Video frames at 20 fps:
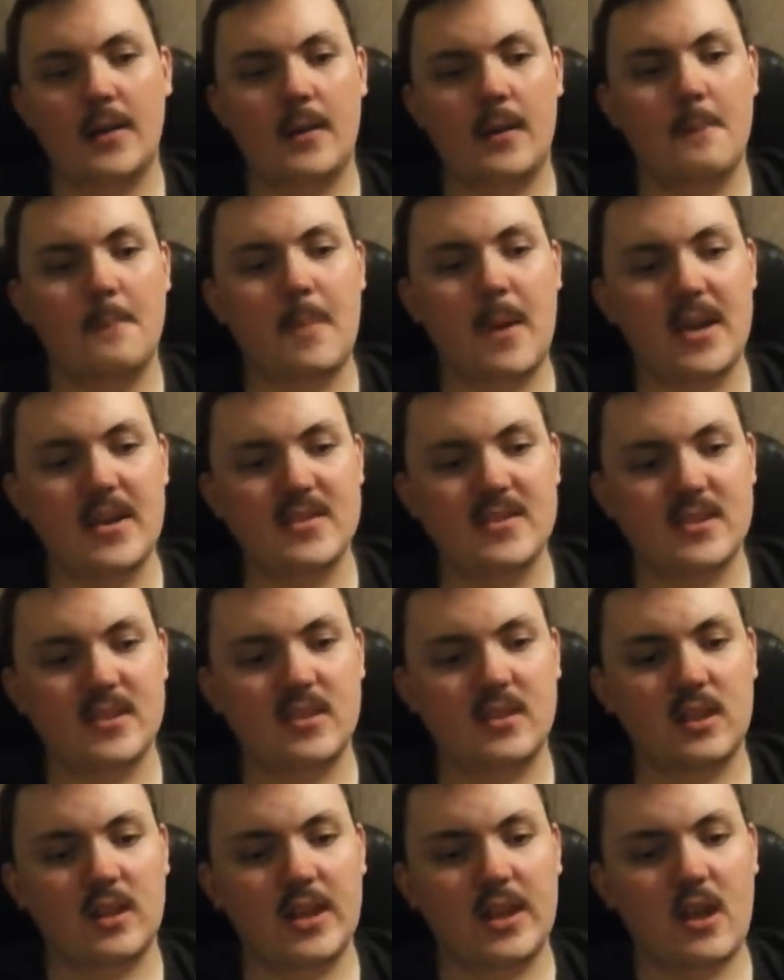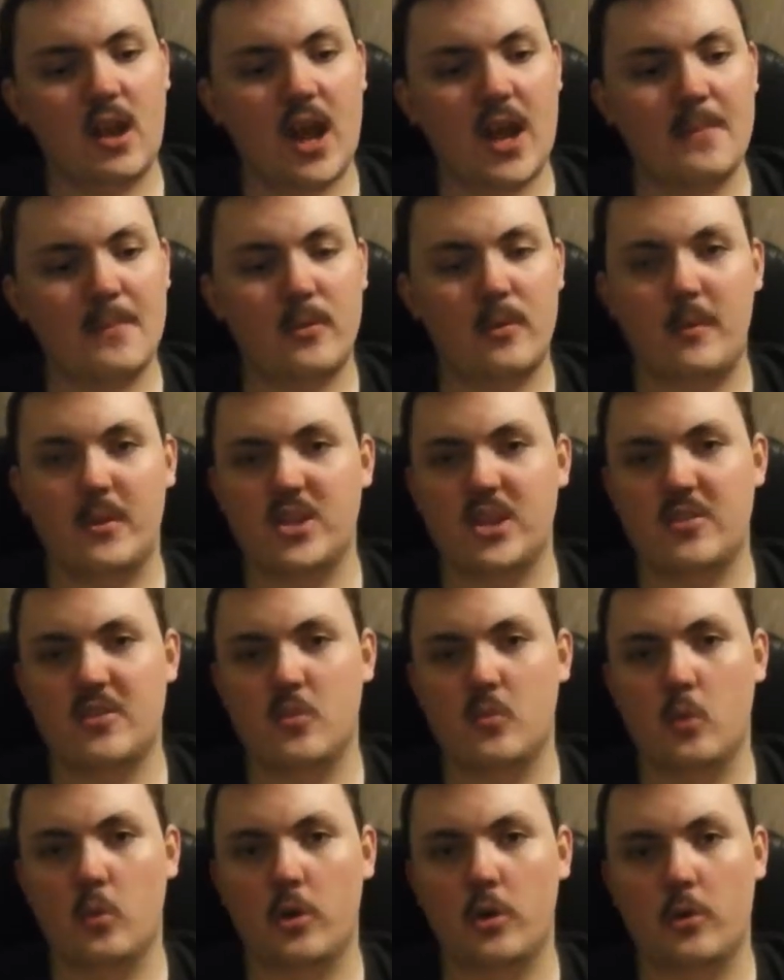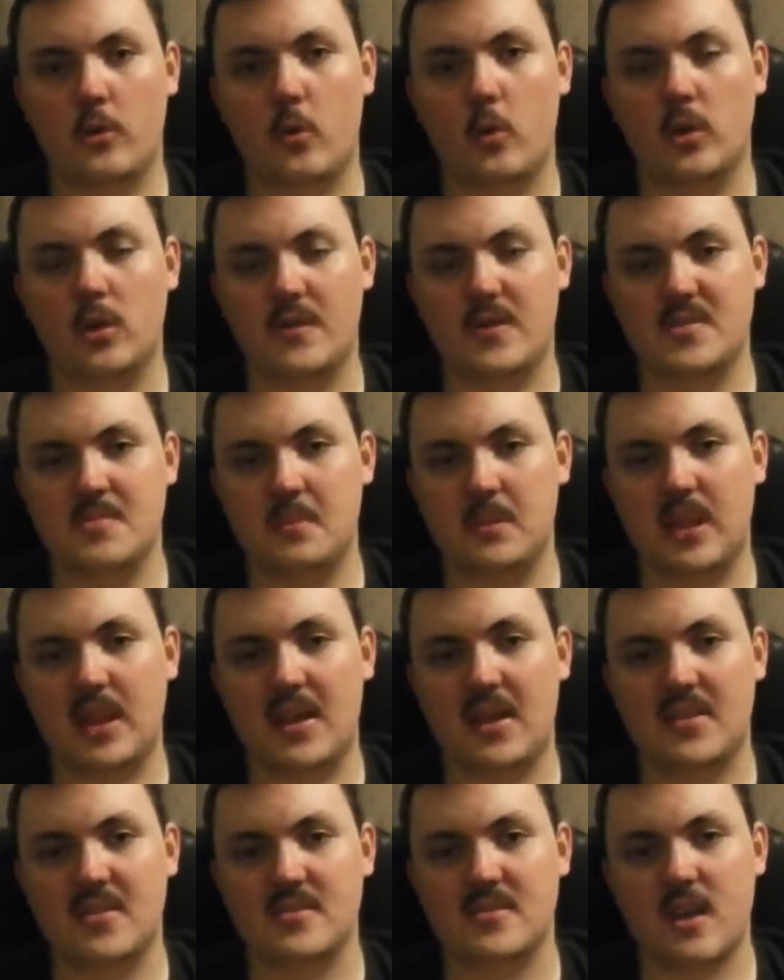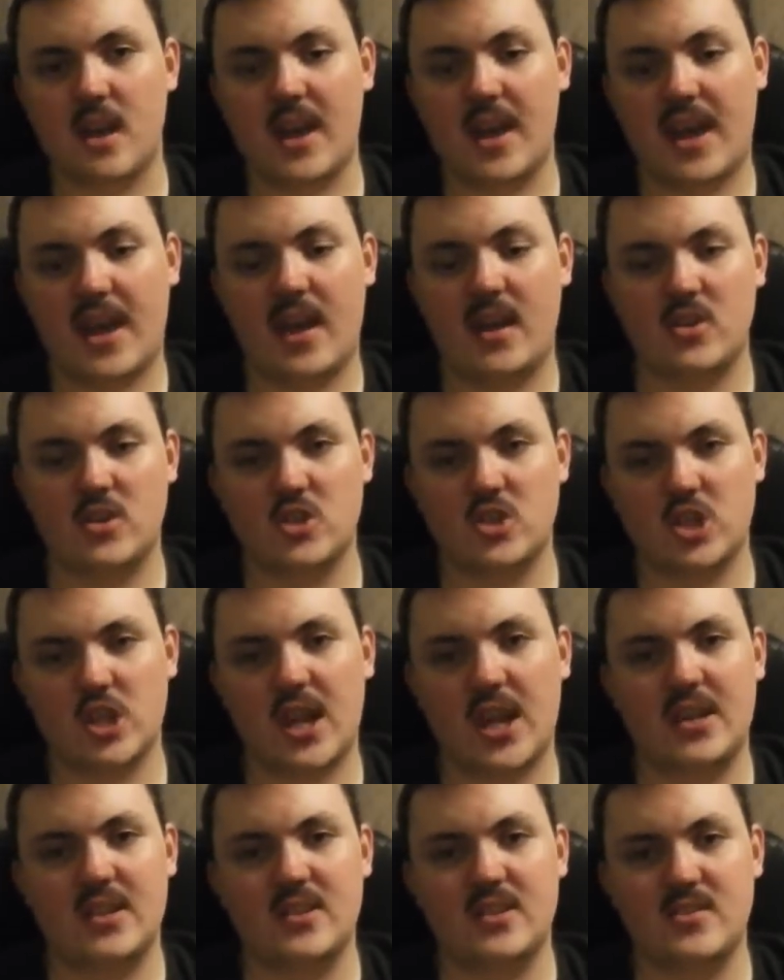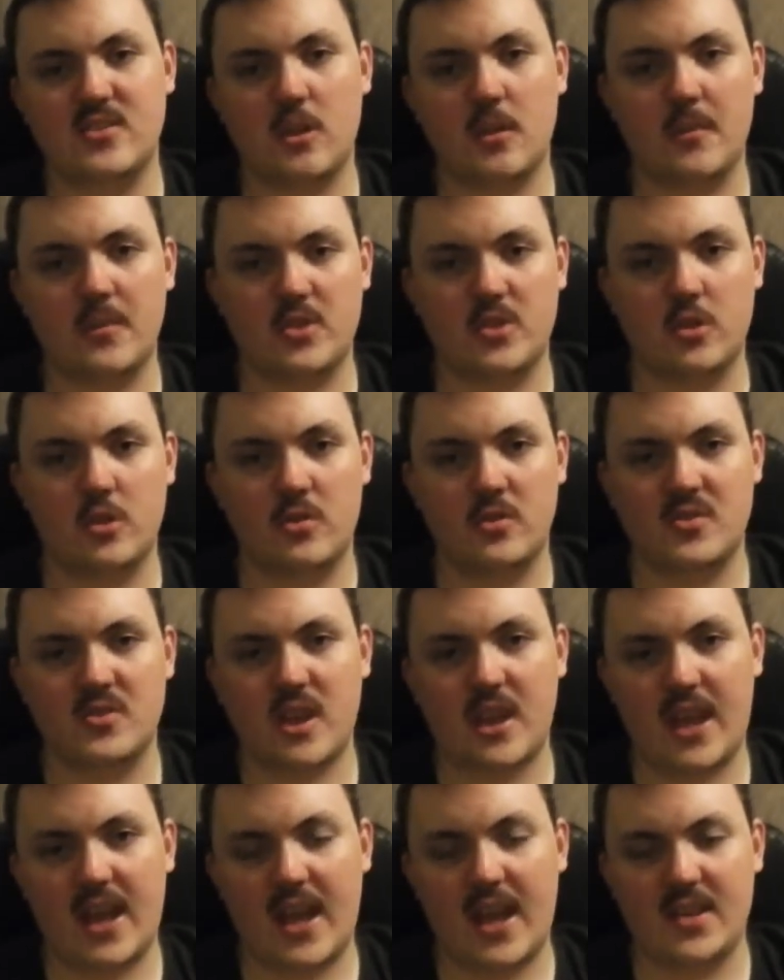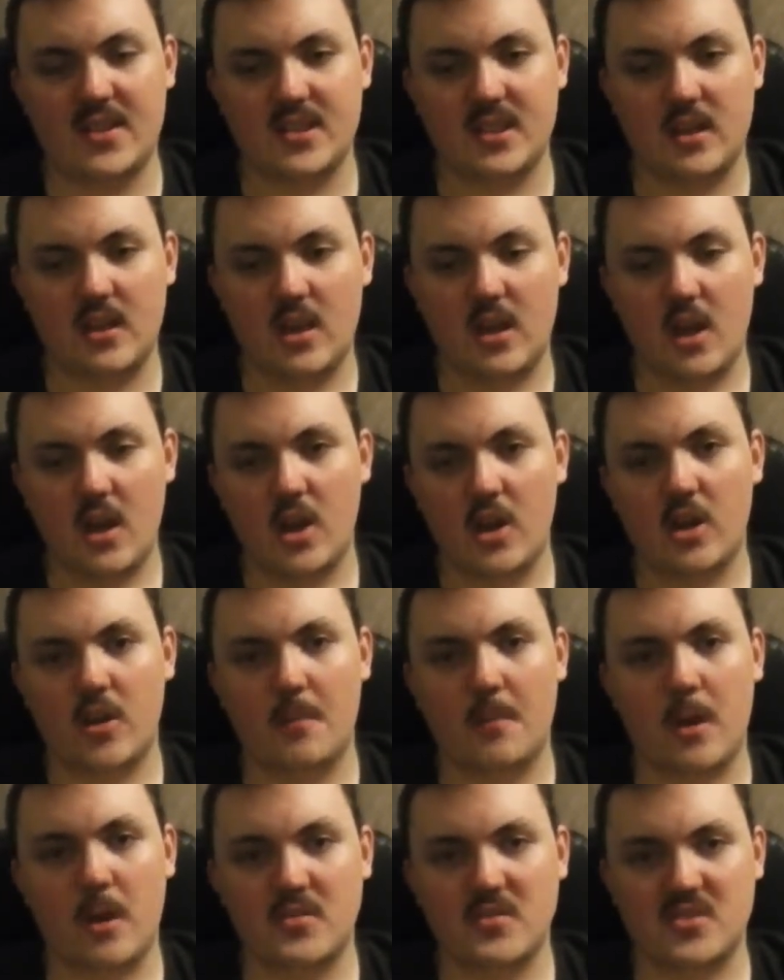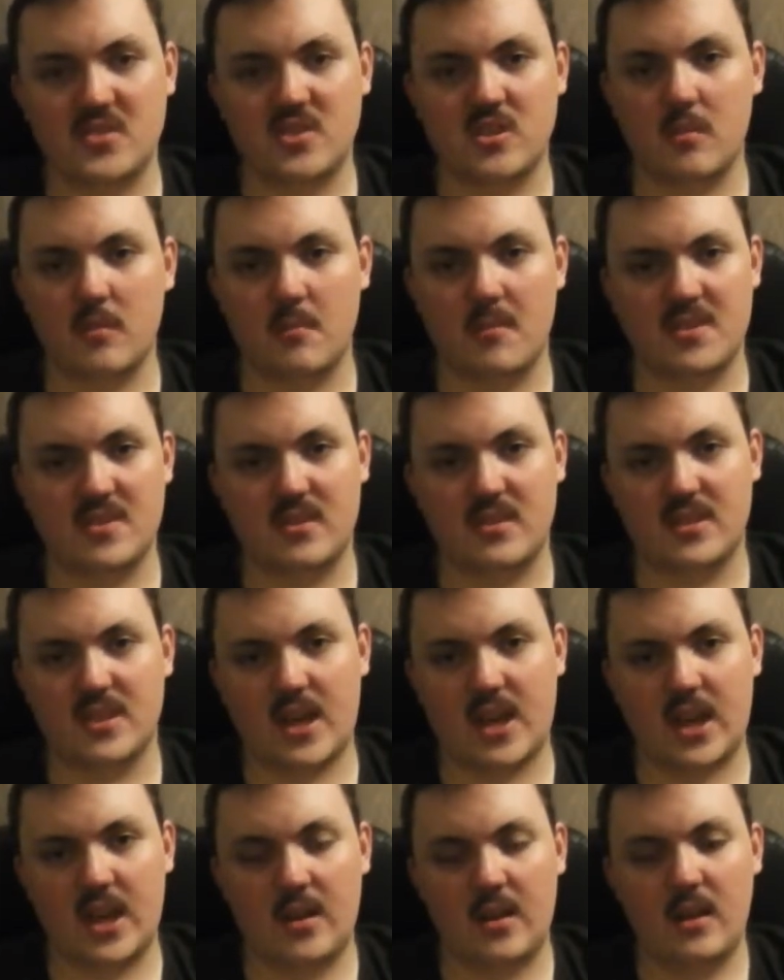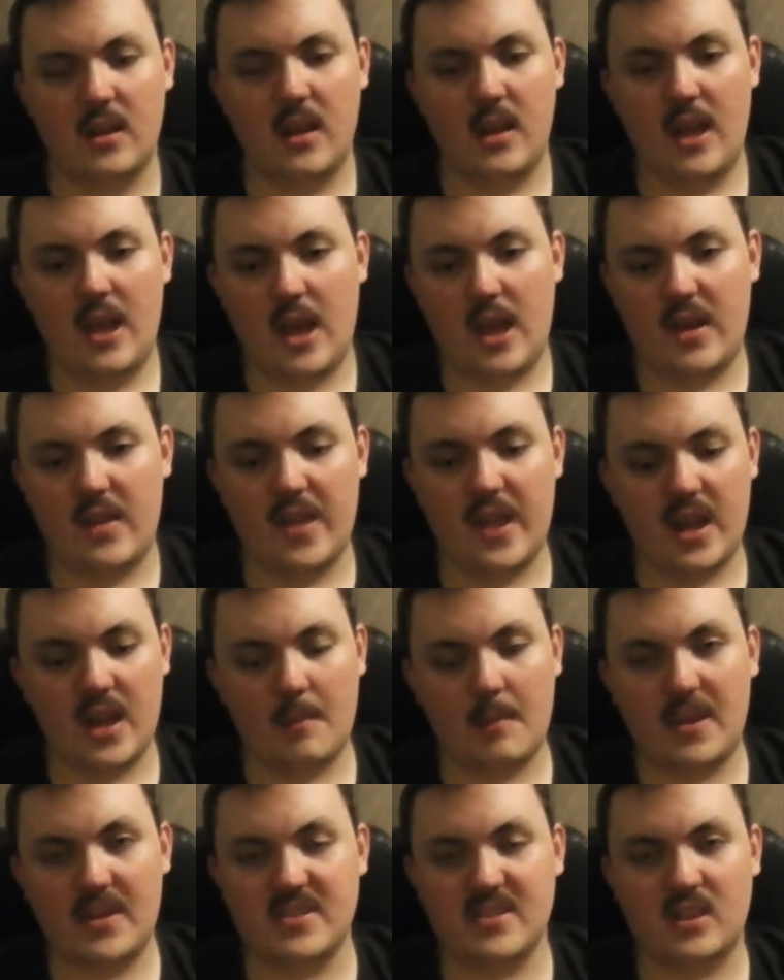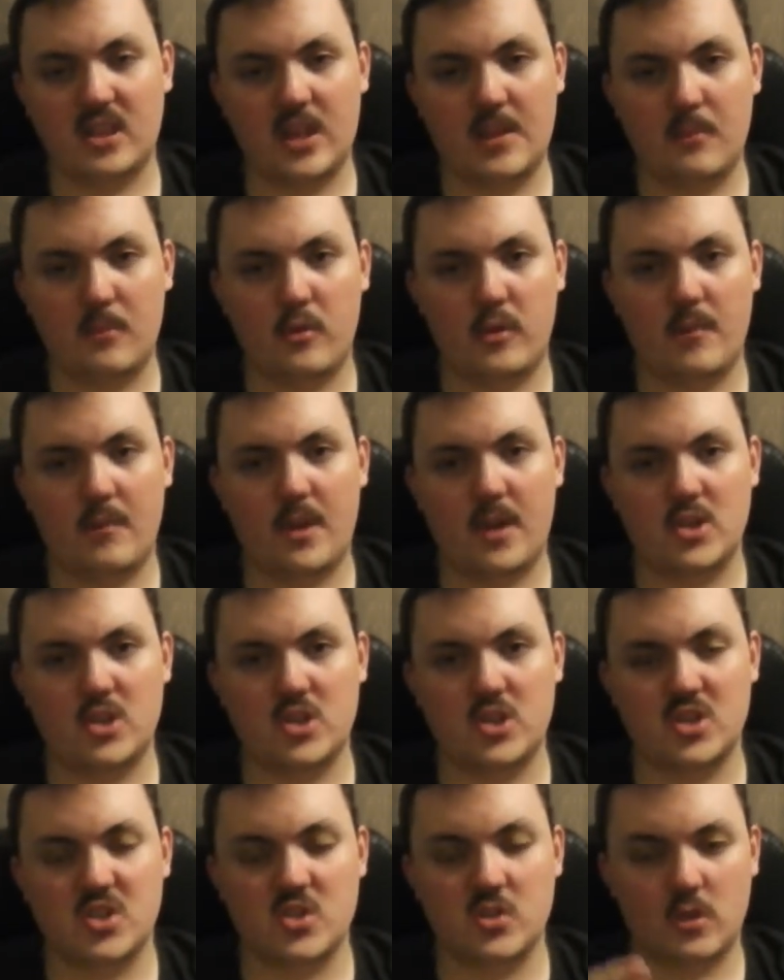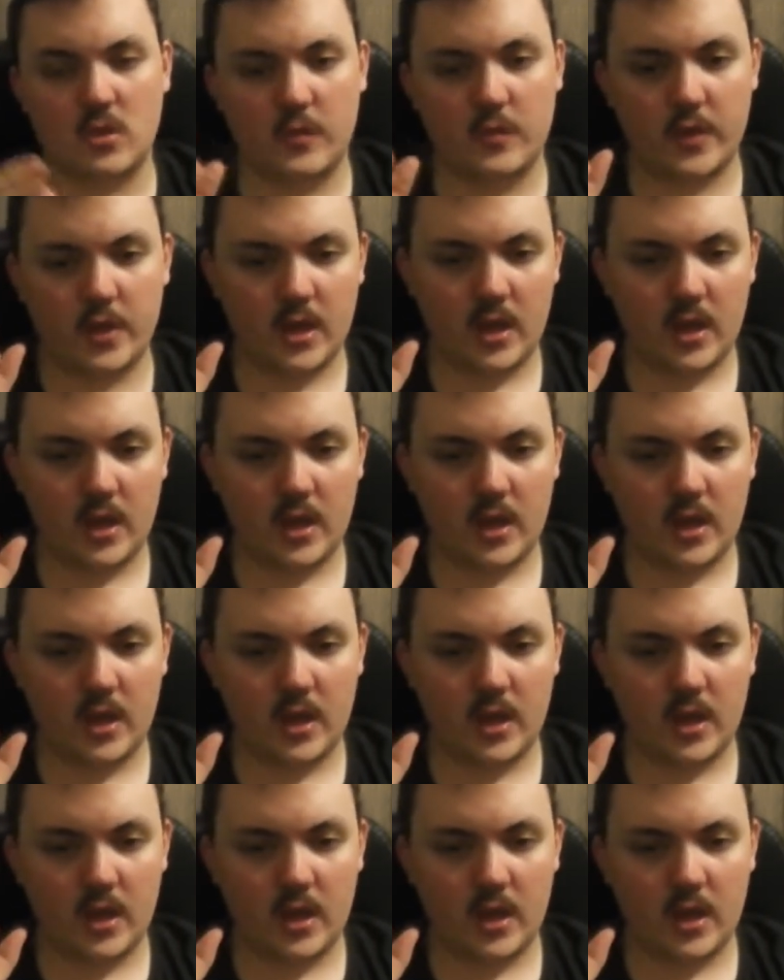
Basically I pretty much had the wood on all of his plays. I had Chain to stop the Dukes, I had Compulse to stop the Mislatane, and then I basically pretty much just sort of